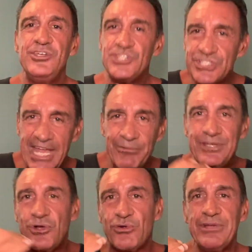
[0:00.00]
You just gotta
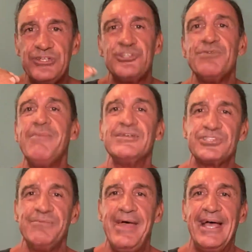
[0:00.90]
increase your
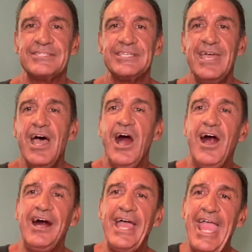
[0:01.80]
muscle mass.
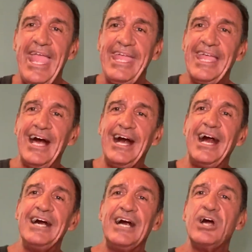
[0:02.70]
A
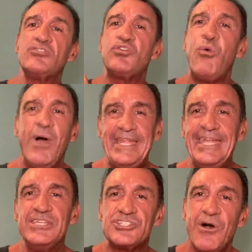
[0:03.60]

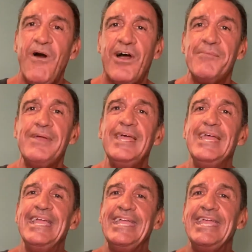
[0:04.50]
20-inch arm
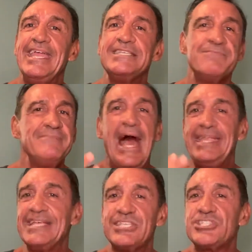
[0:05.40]
is not
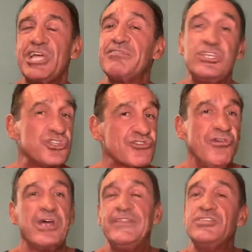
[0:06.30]
necessarily
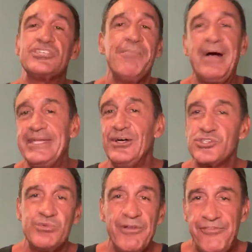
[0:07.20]
stronger than somebody
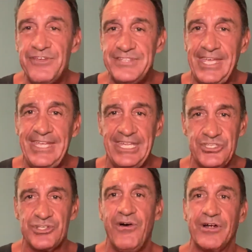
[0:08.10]
else with a
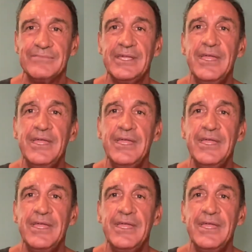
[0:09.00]
15-inch arm.